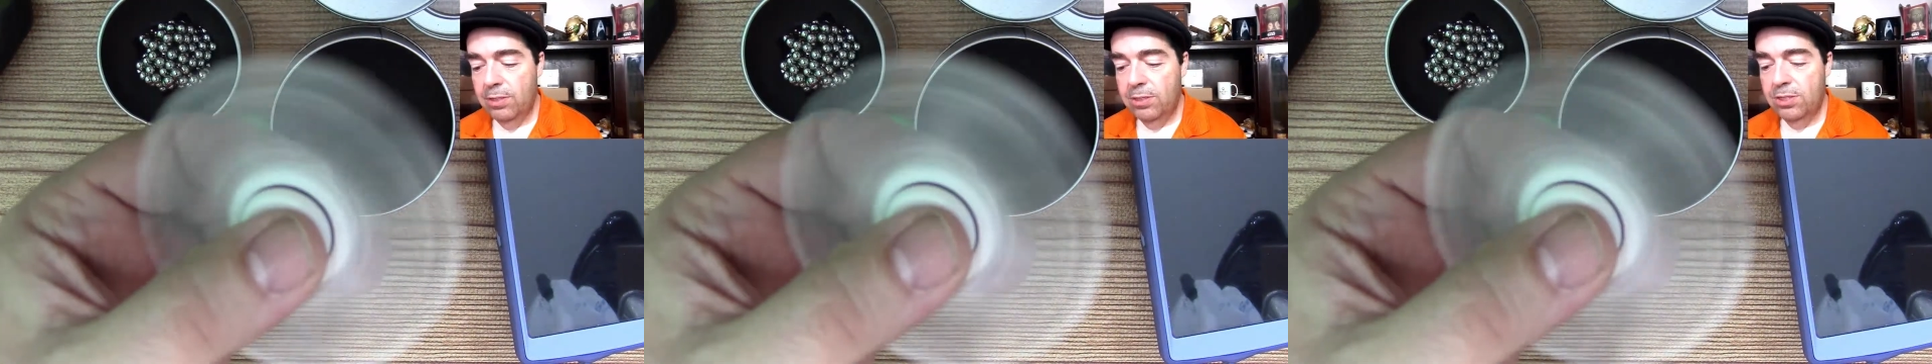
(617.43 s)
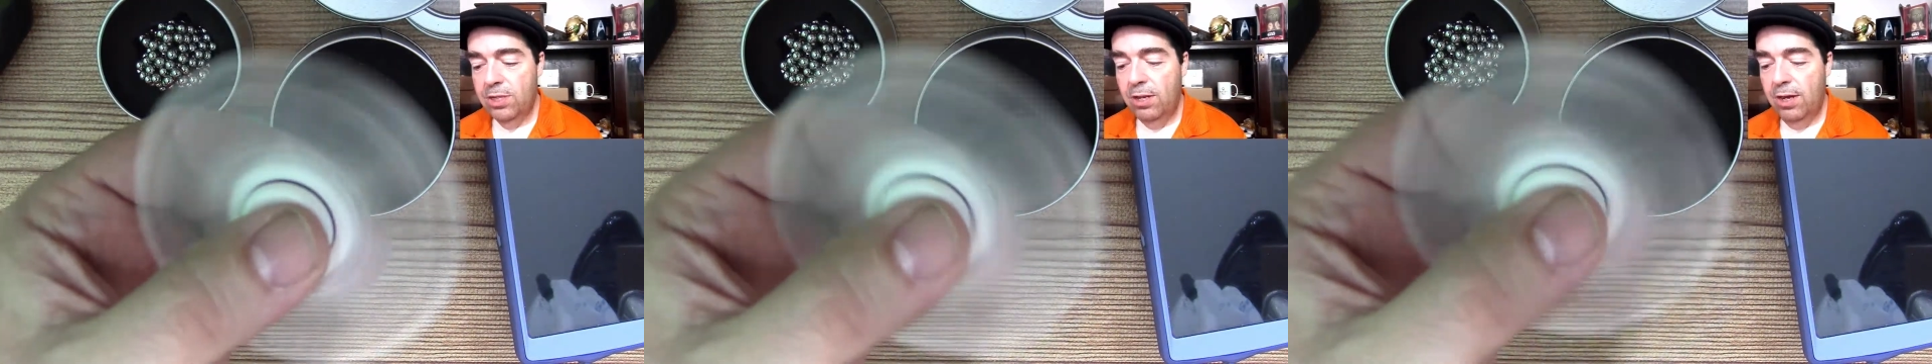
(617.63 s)

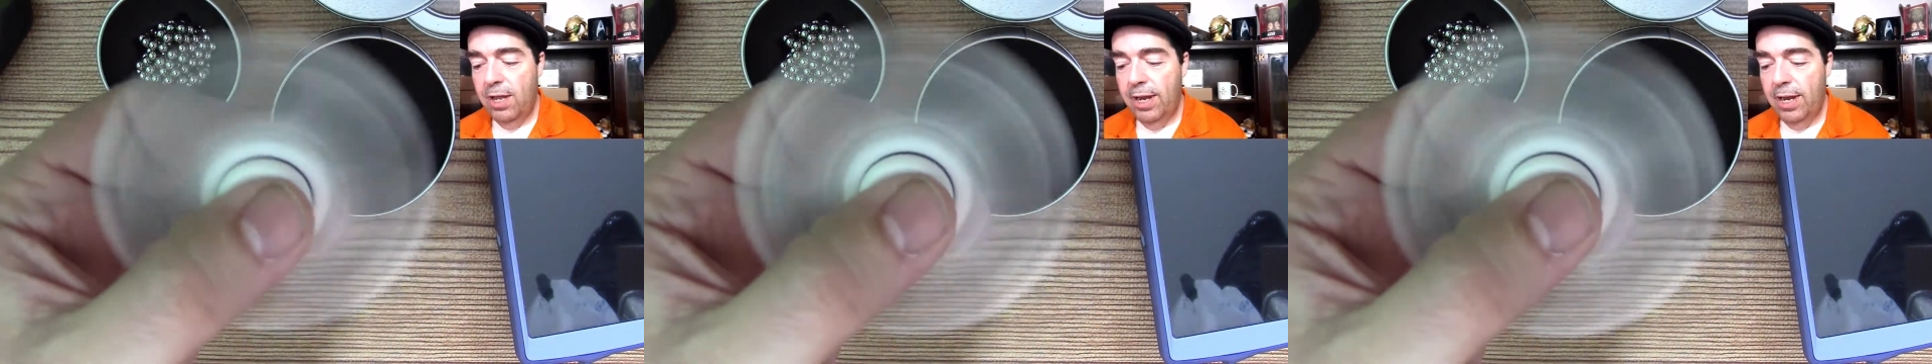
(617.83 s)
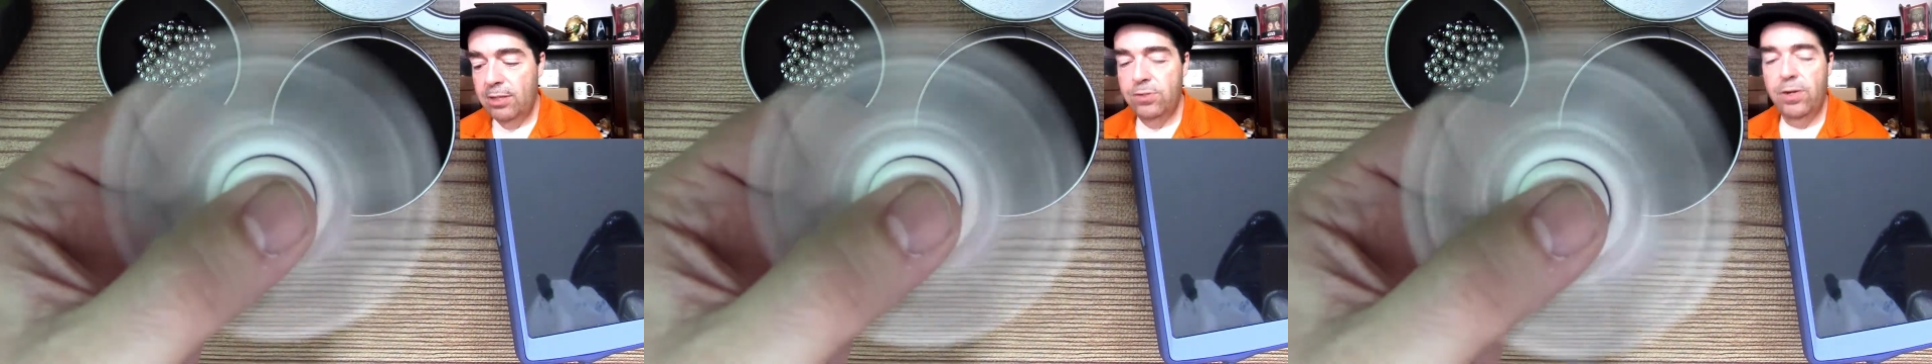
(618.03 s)

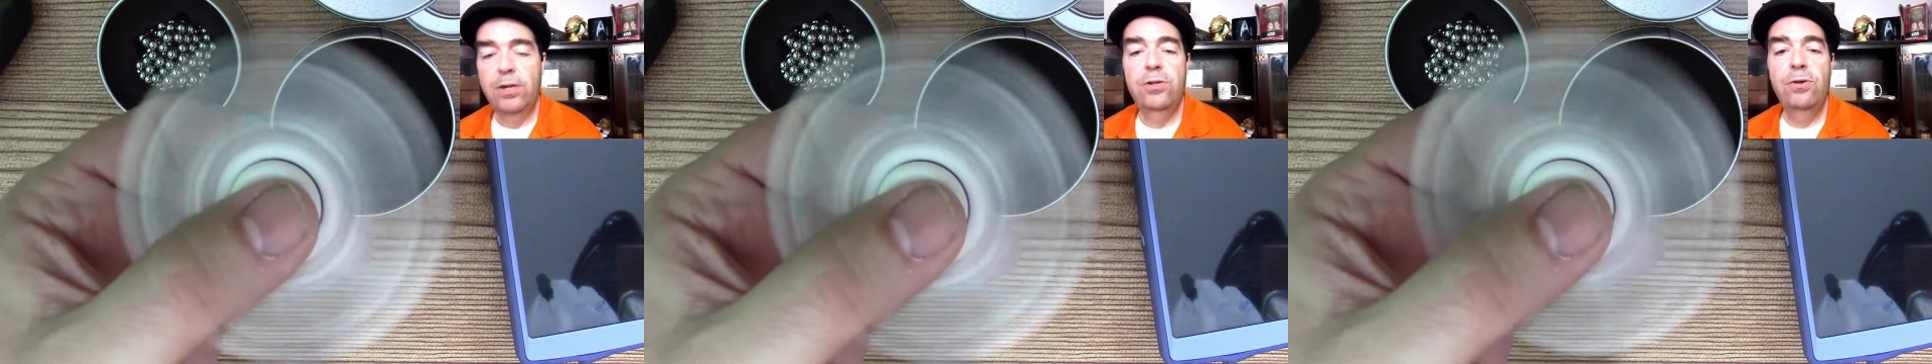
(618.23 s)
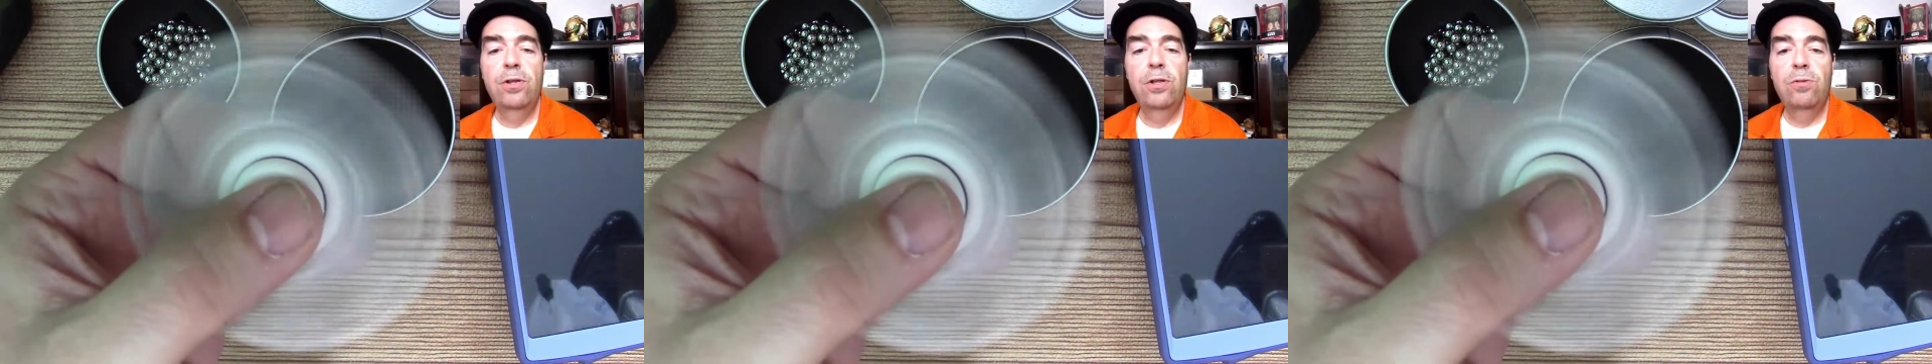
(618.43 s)
sunlight out so I
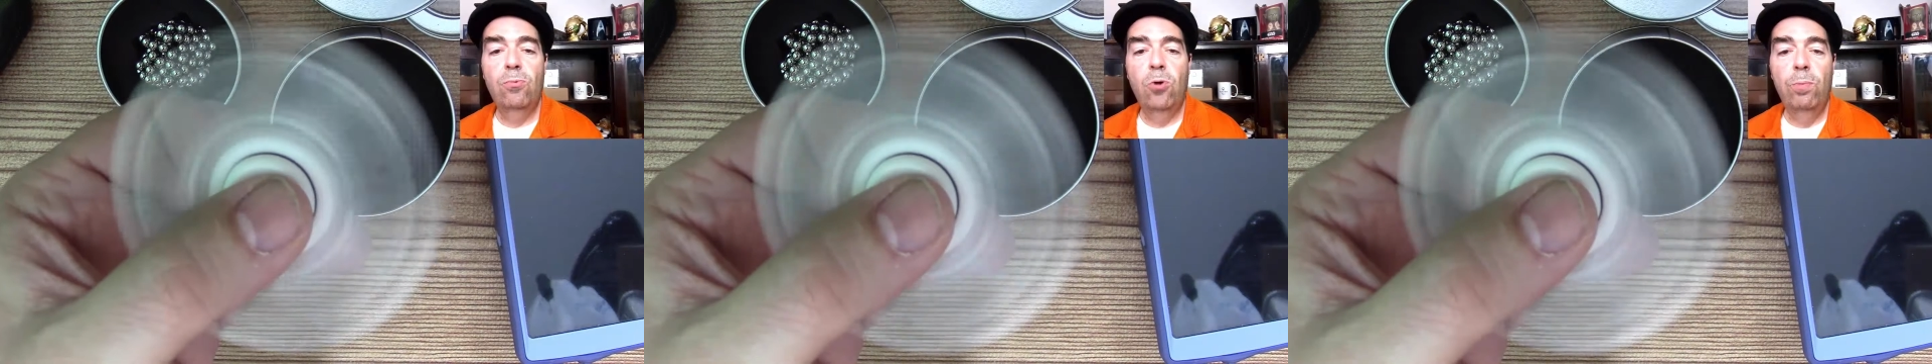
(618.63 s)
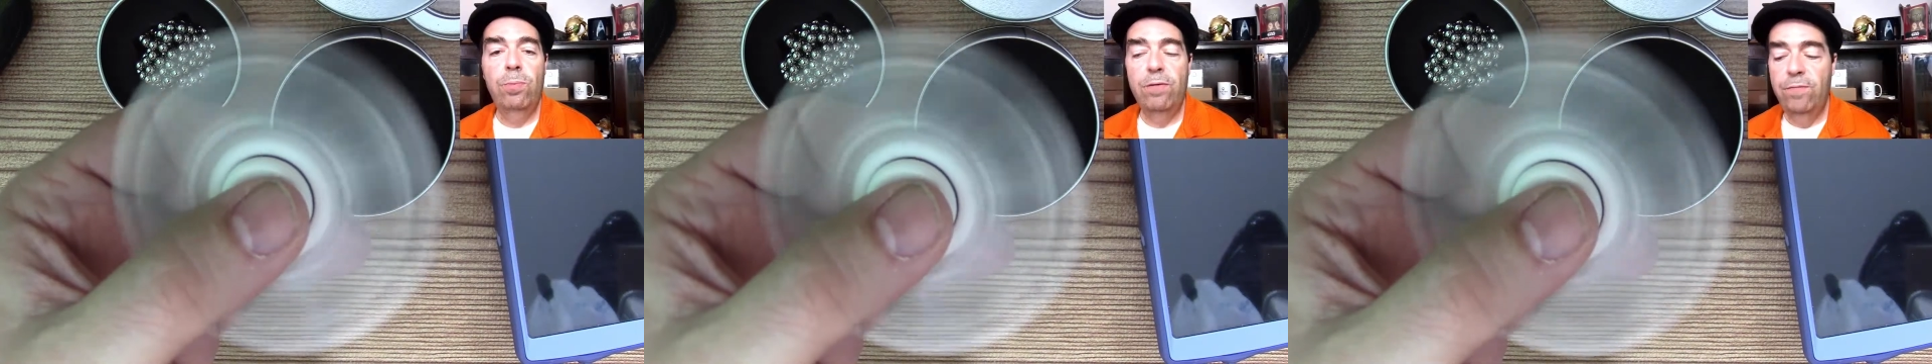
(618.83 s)
could do another
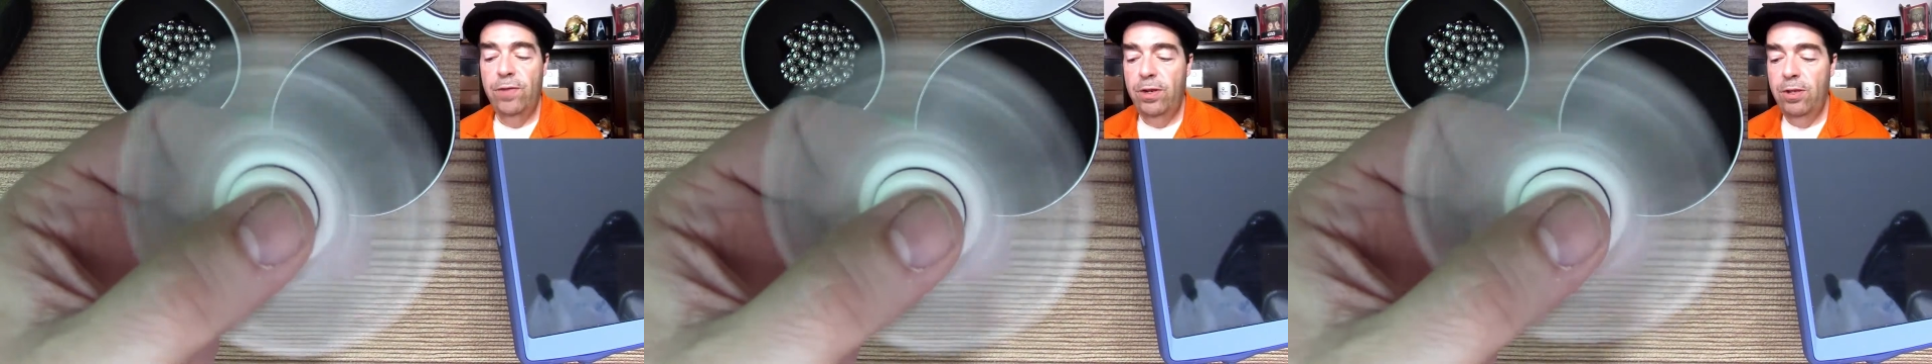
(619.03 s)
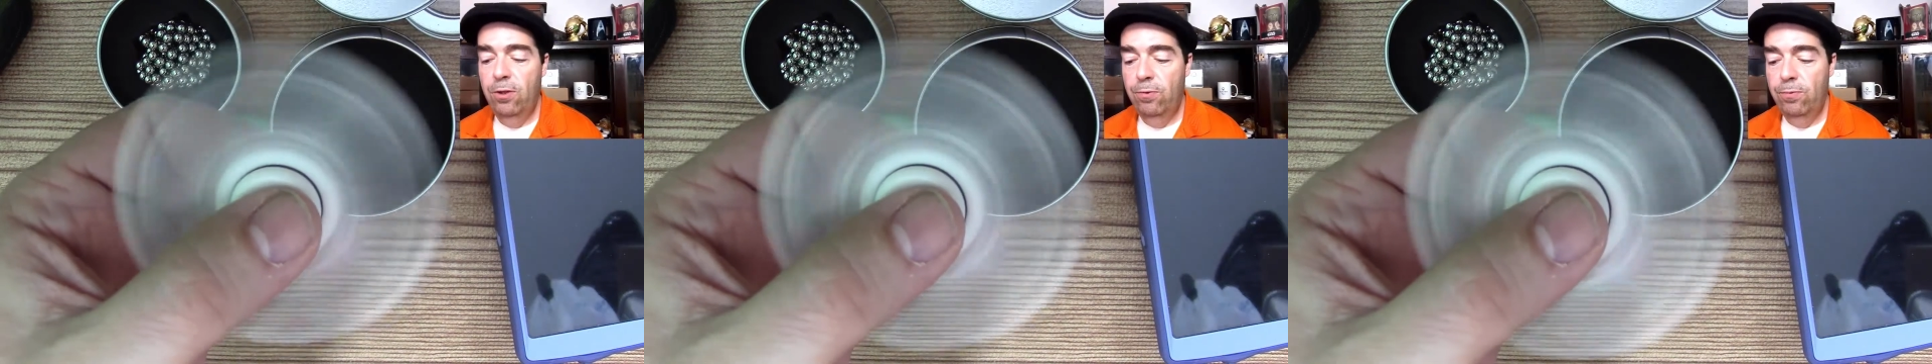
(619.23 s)
warping
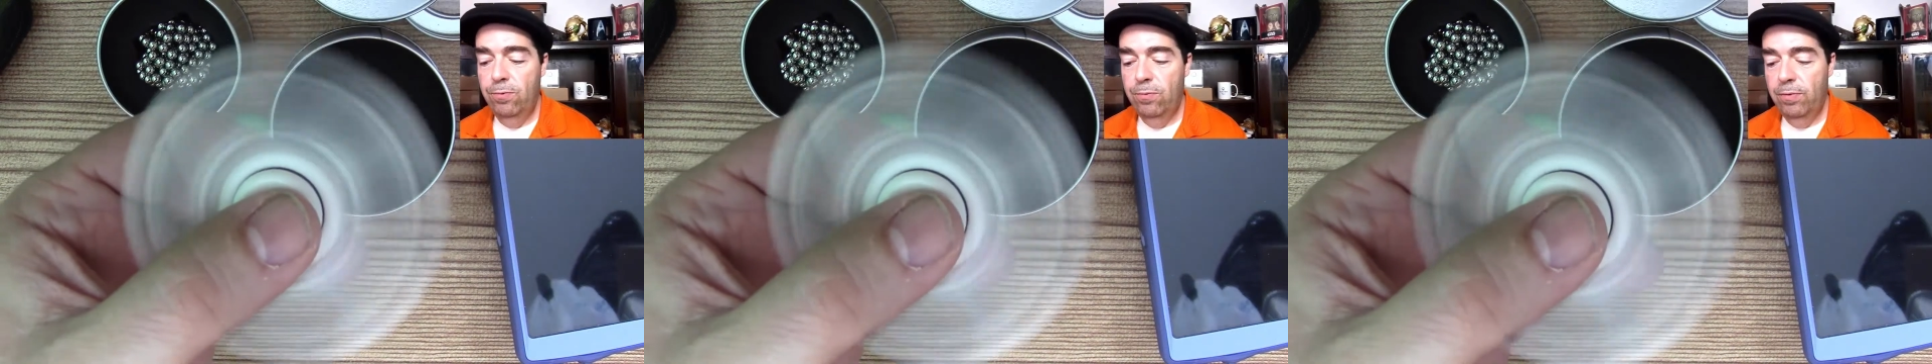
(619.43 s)
video,